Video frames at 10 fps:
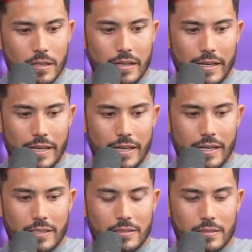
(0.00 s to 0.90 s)

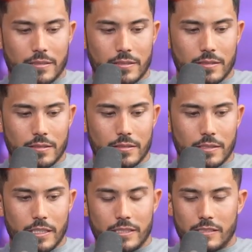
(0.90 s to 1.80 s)
and,
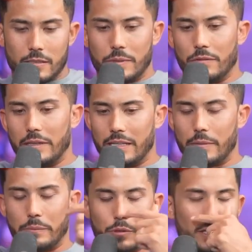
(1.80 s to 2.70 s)
you know, he sees me reading
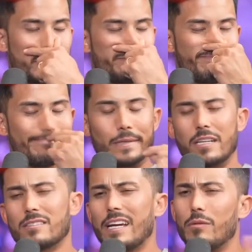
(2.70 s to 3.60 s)
my book. He
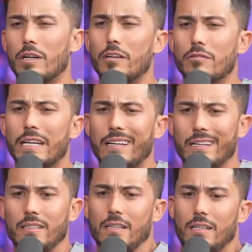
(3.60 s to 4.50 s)
goes, hey, what are you
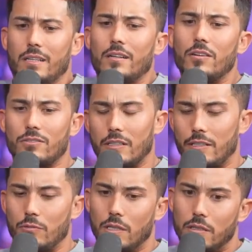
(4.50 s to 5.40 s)
reading? I was
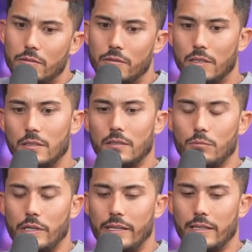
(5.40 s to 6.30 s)
like, well,
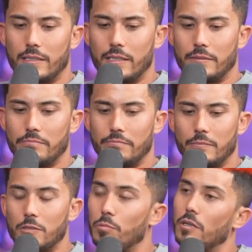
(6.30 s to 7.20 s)
I'm reading
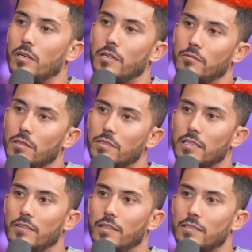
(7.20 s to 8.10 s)
this book on real
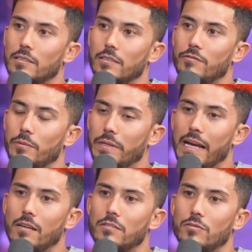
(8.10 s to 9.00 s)
estate investing and flipping
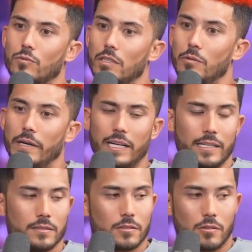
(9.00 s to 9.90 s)
houses with no
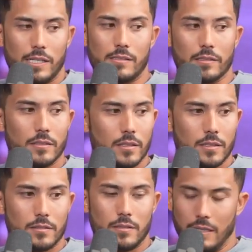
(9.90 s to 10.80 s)
money. It's crazy.
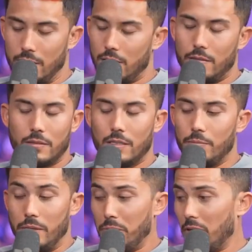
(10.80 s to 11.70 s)

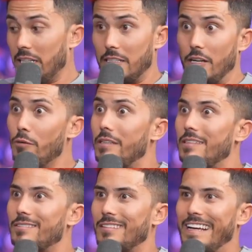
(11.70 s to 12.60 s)
People need to know
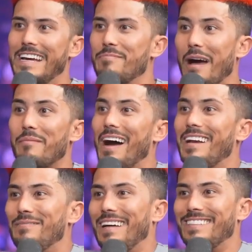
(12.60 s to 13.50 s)
this. Like, in my mind, I'm like,